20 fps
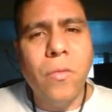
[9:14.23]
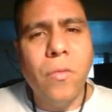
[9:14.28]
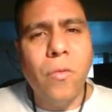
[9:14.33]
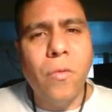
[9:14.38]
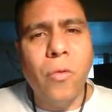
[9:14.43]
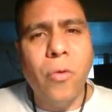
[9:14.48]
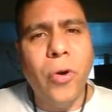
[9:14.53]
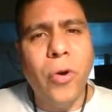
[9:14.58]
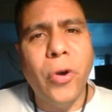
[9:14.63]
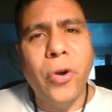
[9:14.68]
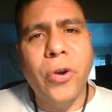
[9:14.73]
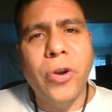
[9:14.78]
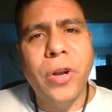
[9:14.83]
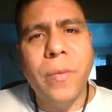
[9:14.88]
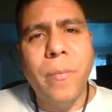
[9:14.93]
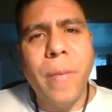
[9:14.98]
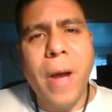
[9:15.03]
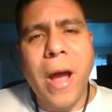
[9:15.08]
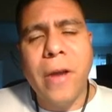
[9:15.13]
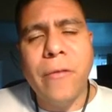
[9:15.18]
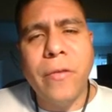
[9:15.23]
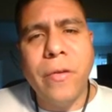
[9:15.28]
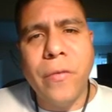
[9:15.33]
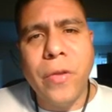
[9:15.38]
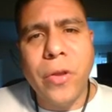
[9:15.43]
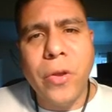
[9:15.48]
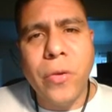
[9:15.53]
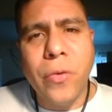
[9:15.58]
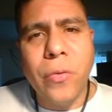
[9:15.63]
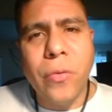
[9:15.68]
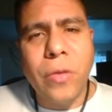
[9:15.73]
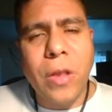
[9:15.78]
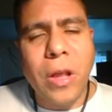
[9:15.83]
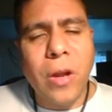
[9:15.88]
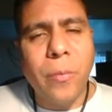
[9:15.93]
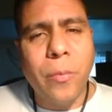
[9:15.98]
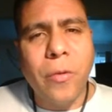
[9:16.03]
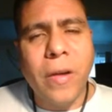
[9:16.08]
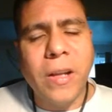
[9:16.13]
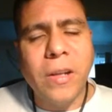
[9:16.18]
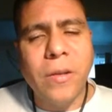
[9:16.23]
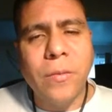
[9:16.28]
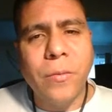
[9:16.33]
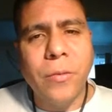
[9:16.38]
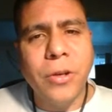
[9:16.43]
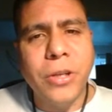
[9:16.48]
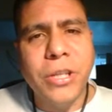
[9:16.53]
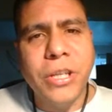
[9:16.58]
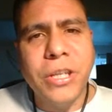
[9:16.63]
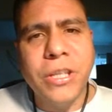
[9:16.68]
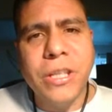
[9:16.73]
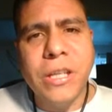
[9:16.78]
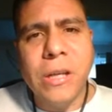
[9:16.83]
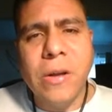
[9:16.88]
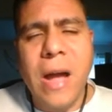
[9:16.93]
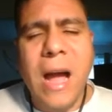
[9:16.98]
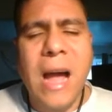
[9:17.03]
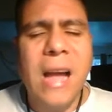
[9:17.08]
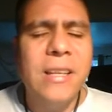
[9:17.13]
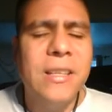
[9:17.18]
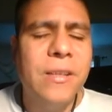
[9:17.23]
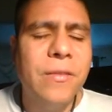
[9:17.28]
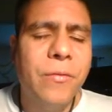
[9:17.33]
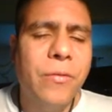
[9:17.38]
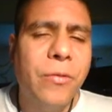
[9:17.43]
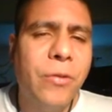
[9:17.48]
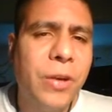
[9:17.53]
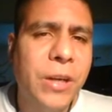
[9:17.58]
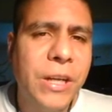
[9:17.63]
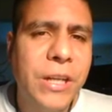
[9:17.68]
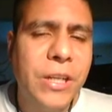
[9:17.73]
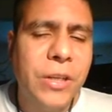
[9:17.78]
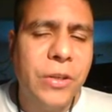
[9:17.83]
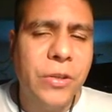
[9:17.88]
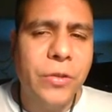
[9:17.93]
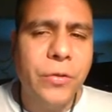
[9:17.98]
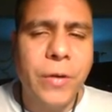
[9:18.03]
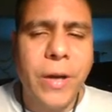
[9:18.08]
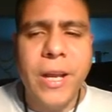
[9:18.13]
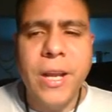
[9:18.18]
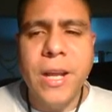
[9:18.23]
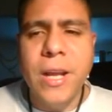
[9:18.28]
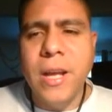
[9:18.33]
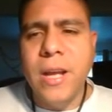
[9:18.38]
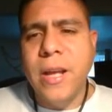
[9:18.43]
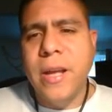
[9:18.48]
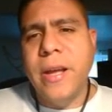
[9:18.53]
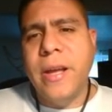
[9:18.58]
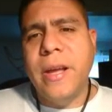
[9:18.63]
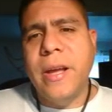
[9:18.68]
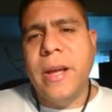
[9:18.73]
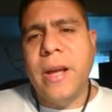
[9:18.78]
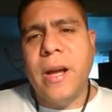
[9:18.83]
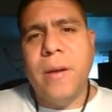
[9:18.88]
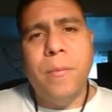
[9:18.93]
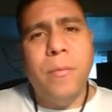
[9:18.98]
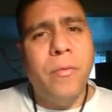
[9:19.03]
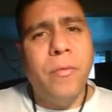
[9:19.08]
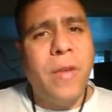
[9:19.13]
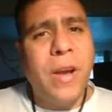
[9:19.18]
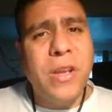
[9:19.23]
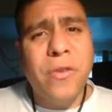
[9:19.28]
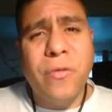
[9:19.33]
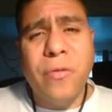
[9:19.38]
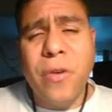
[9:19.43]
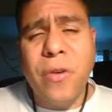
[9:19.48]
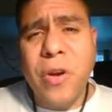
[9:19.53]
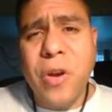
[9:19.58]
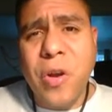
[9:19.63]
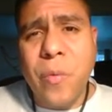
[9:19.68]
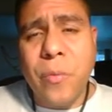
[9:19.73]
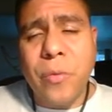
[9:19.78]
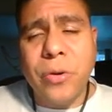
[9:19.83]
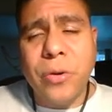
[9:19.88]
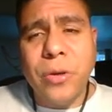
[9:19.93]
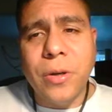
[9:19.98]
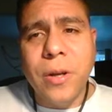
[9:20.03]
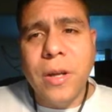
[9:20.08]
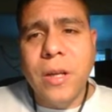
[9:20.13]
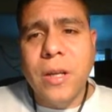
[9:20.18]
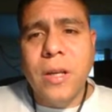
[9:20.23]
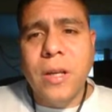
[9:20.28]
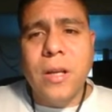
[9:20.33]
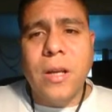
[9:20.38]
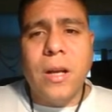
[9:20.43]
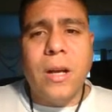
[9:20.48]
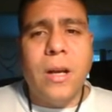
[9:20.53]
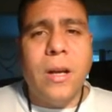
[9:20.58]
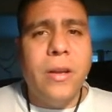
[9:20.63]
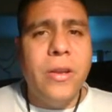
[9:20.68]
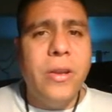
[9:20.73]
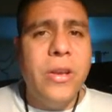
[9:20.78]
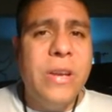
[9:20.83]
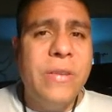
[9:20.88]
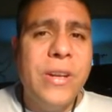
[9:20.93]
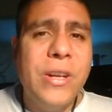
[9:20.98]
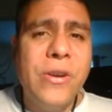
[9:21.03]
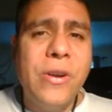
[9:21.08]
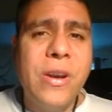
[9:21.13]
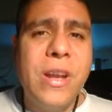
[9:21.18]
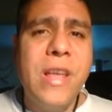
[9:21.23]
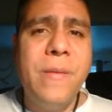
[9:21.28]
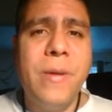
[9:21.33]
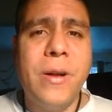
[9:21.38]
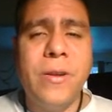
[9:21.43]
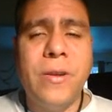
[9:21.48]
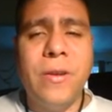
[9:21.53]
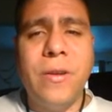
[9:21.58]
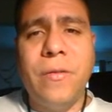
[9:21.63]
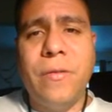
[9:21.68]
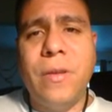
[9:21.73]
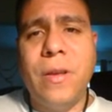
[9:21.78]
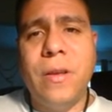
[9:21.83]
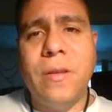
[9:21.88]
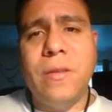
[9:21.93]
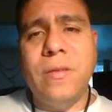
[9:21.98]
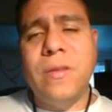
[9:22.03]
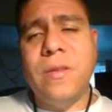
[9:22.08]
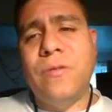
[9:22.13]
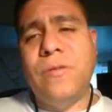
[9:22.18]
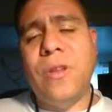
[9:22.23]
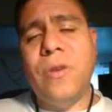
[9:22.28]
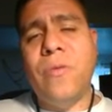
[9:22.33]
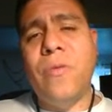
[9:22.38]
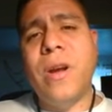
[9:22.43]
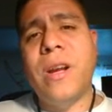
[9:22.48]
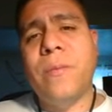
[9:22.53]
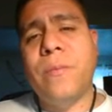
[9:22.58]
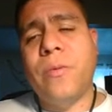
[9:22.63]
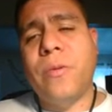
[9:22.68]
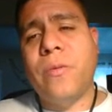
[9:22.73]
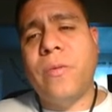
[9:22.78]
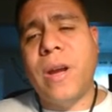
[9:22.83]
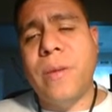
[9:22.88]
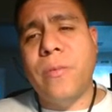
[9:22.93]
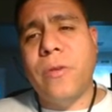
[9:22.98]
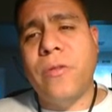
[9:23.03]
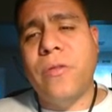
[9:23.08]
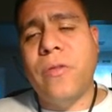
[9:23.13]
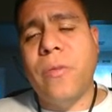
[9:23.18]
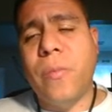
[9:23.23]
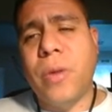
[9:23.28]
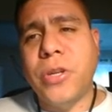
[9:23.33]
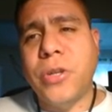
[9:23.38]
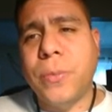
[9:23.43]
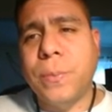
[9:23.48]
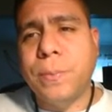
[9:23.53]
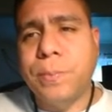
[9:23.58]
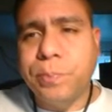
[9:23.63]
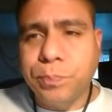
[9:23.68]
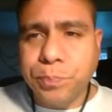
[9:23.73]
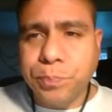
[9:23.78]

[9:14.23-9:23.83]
word bad review, they don't provide them with detail, ask them for details, right? Provide your phone number, even your email if they want to provide more information.